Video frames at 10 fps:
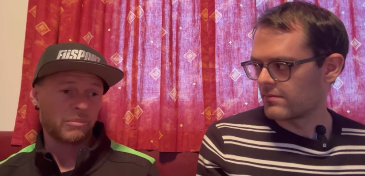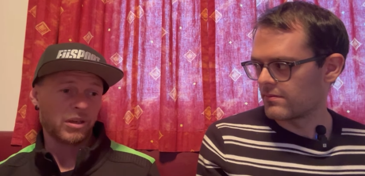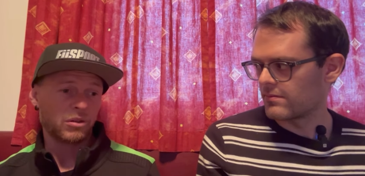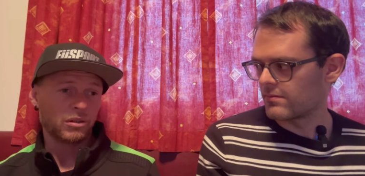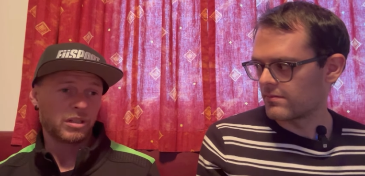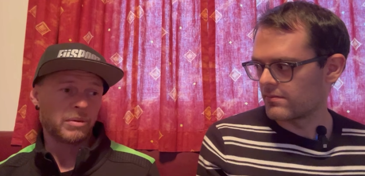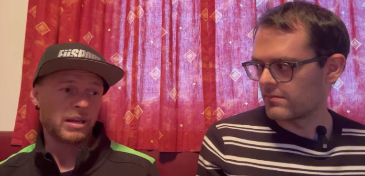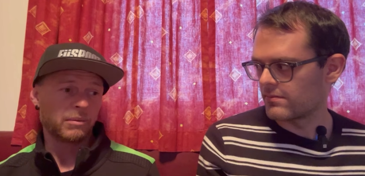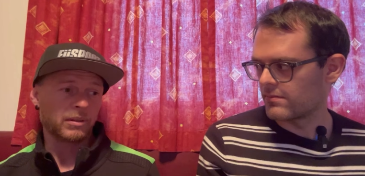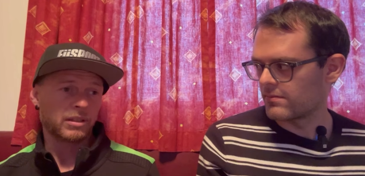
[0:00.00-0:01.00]
Speaker 1: it'd be good to be
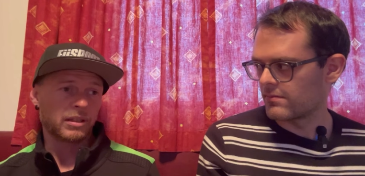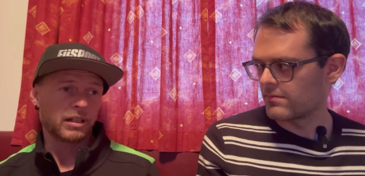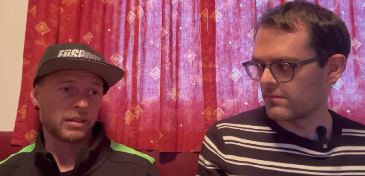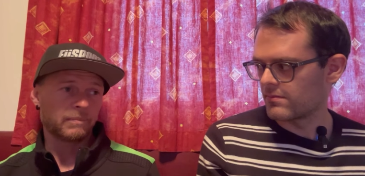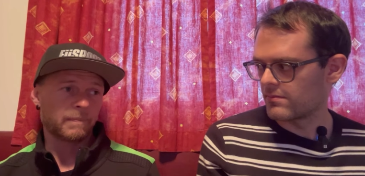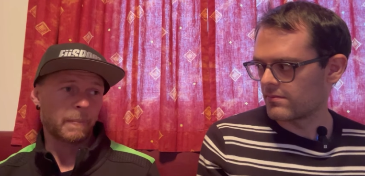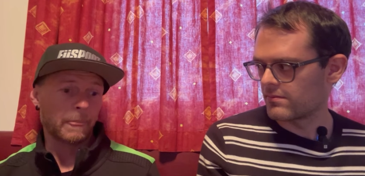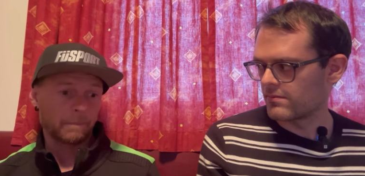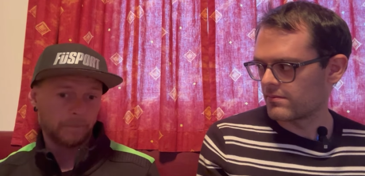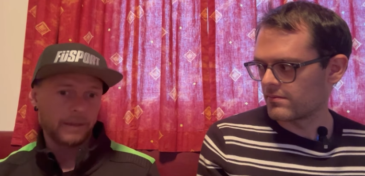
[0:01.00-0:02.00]
able to
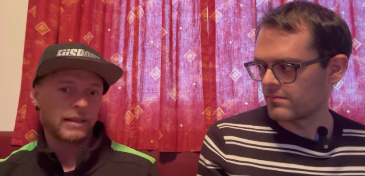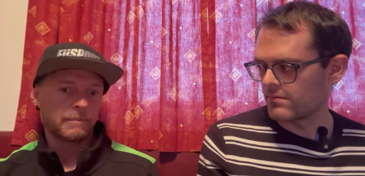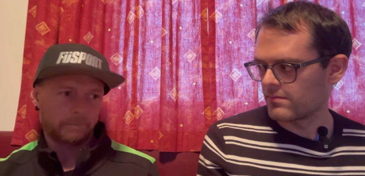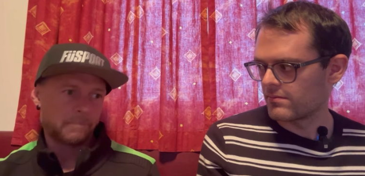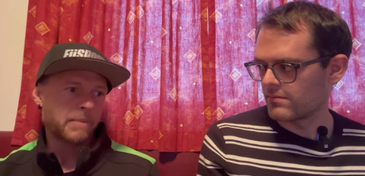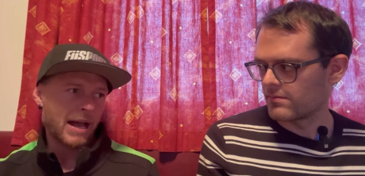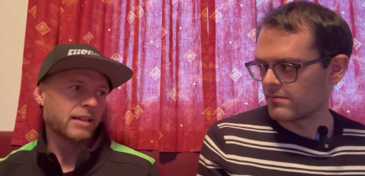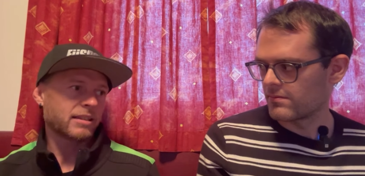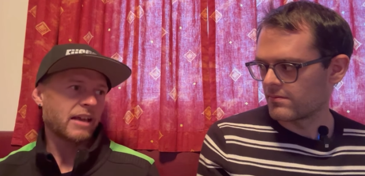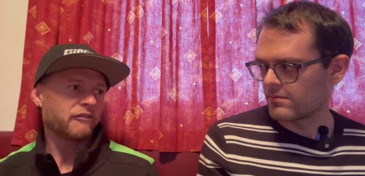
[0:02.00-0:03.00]

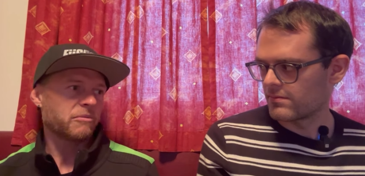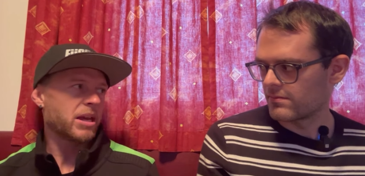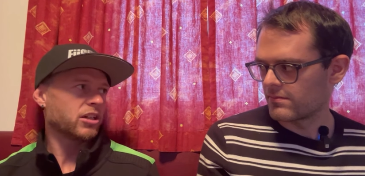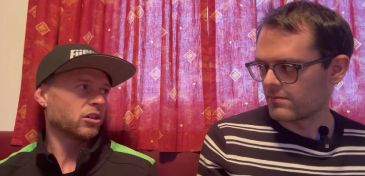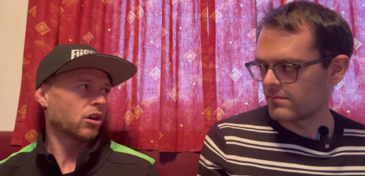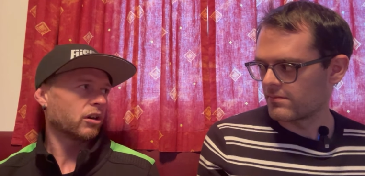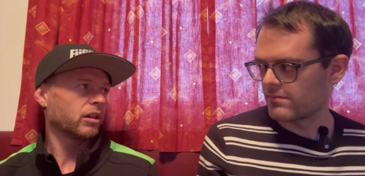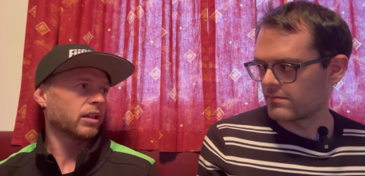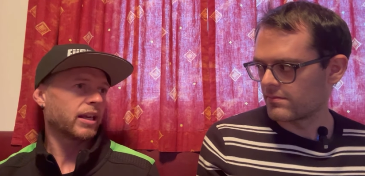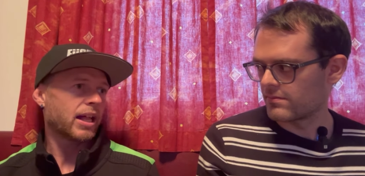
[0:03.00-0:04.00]
pass that information
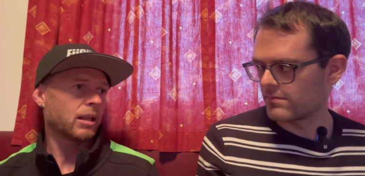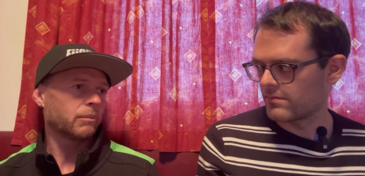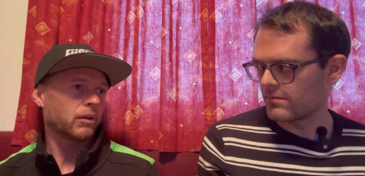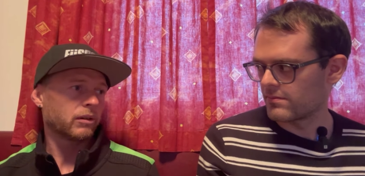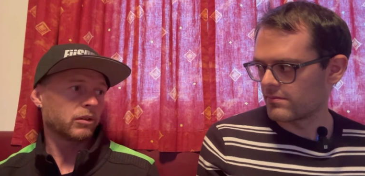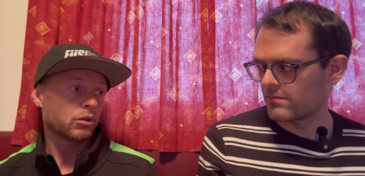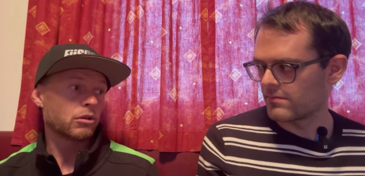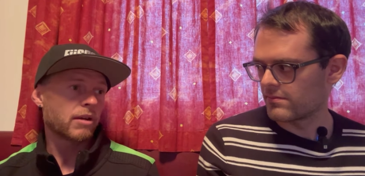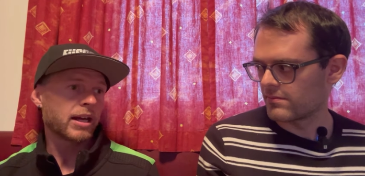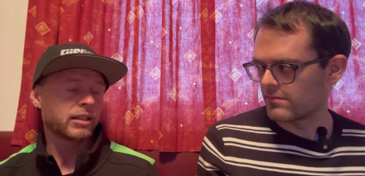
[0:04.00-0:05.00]
on and help
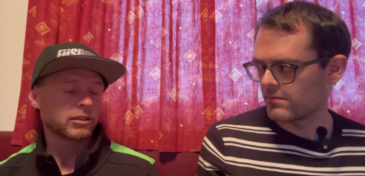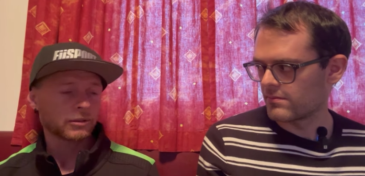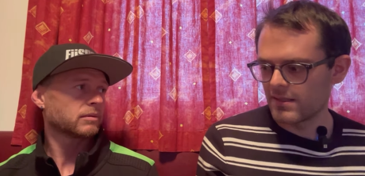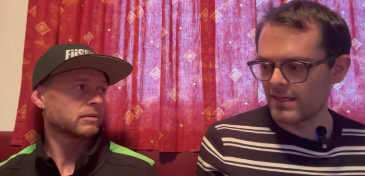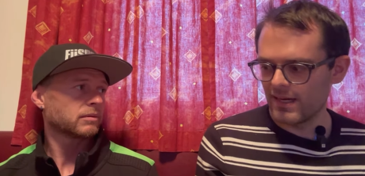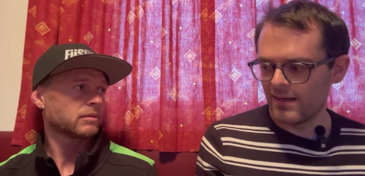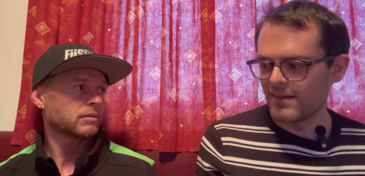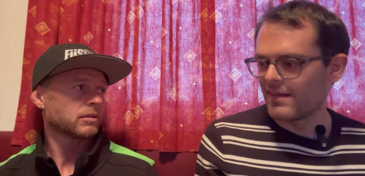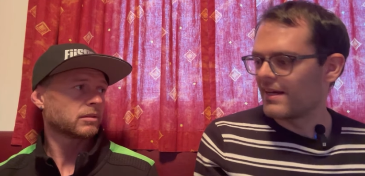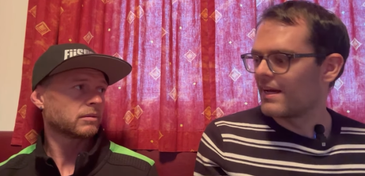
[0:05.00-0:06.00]
younger riders.
Speaker 2: Yeah.
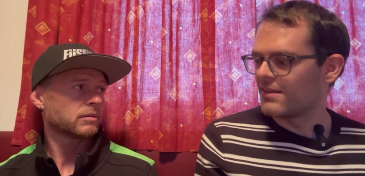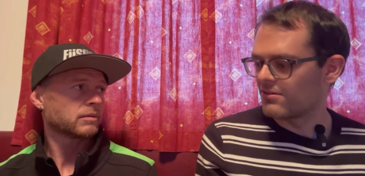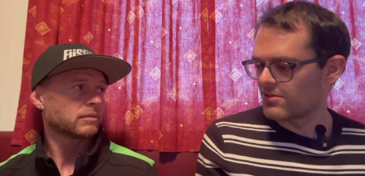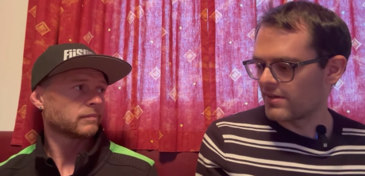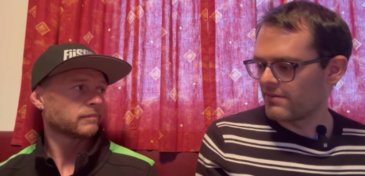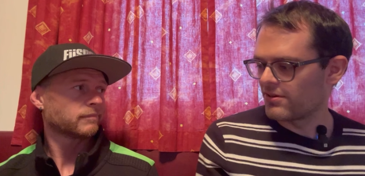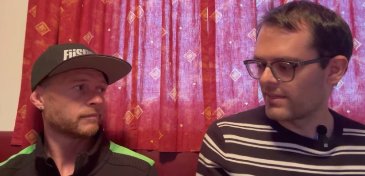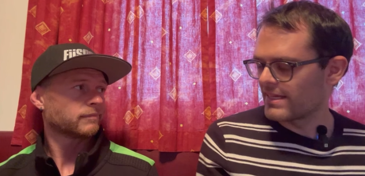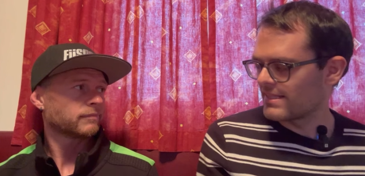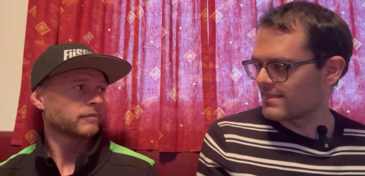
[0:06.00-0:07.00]
Yeah, and you also have your
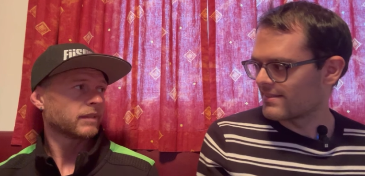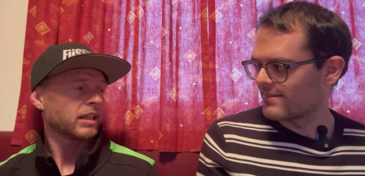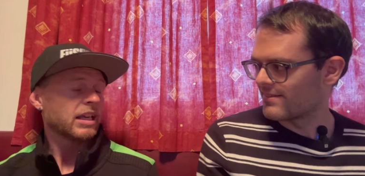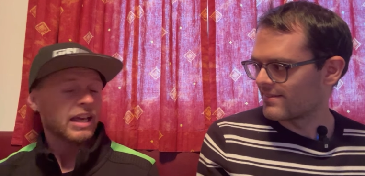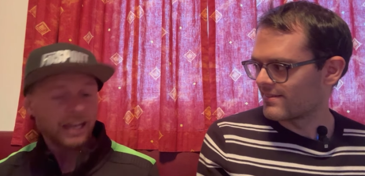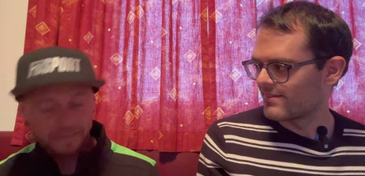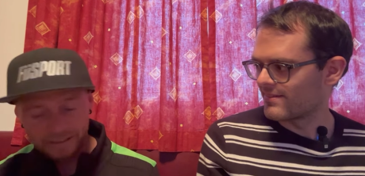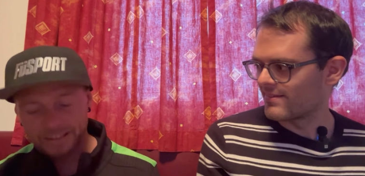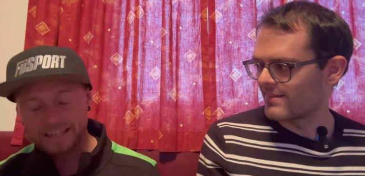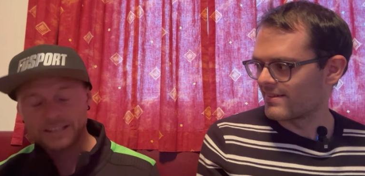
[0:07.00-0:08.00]
kids?
Speaker 1: And
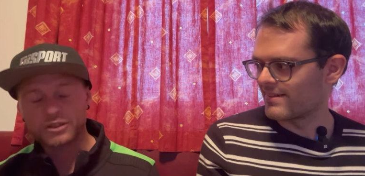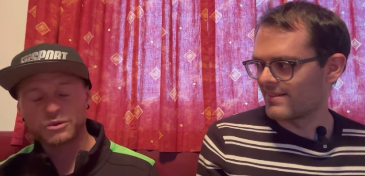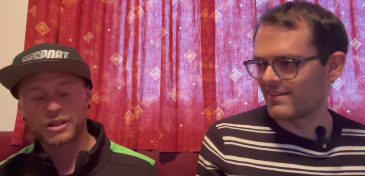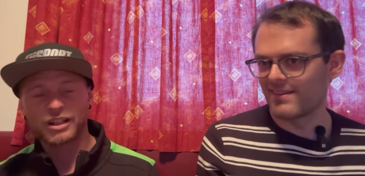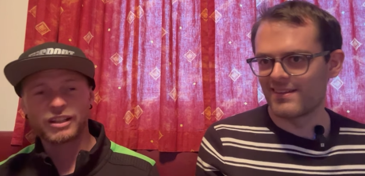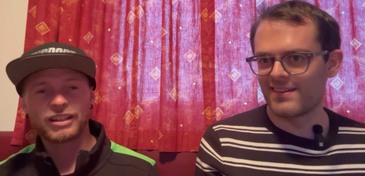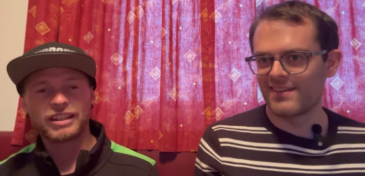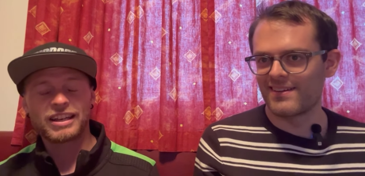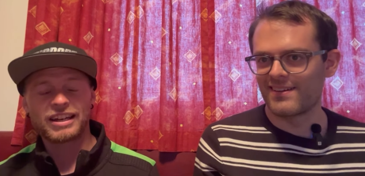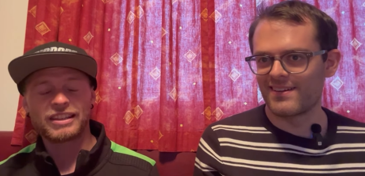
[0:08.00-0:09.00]
then kids as well,
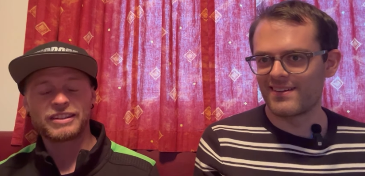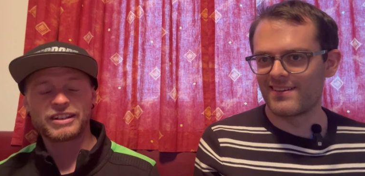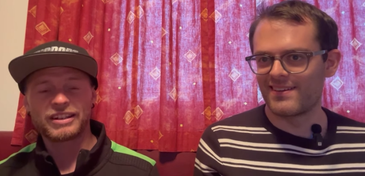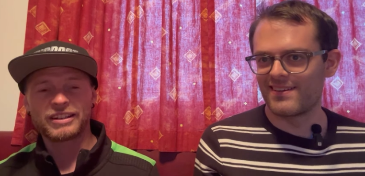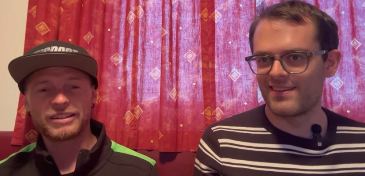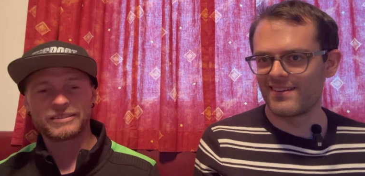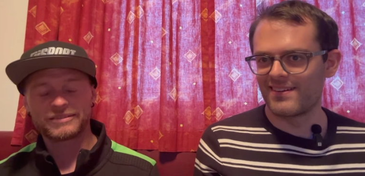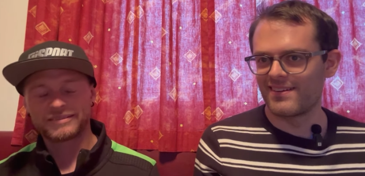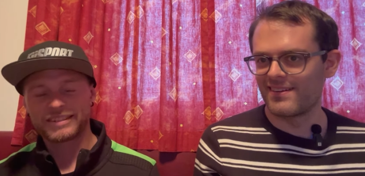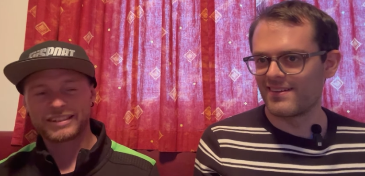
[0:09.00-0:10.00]
yeah, they're,
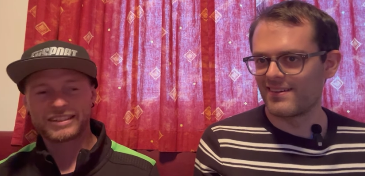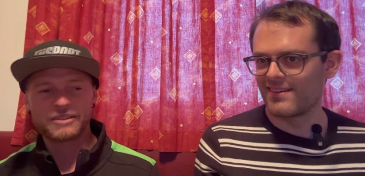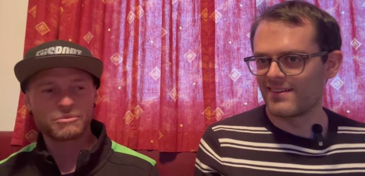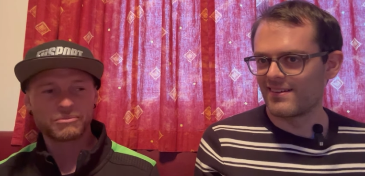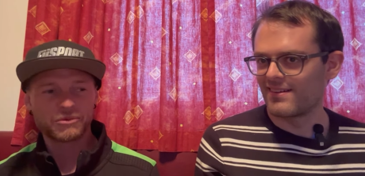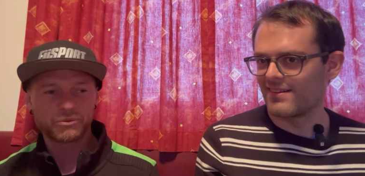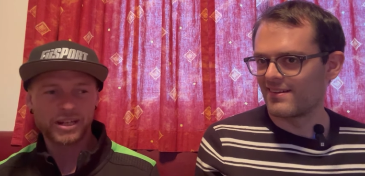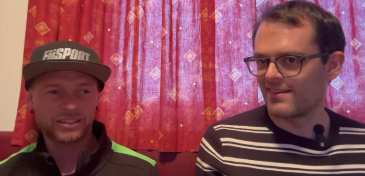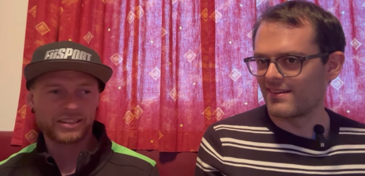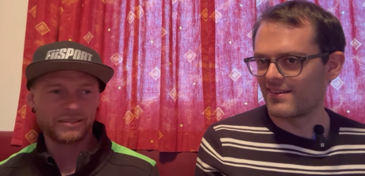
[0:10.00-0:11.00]
like I say,
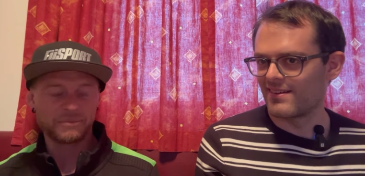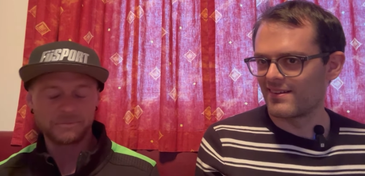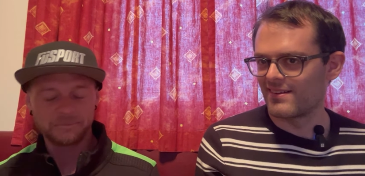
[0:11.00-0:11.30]
racing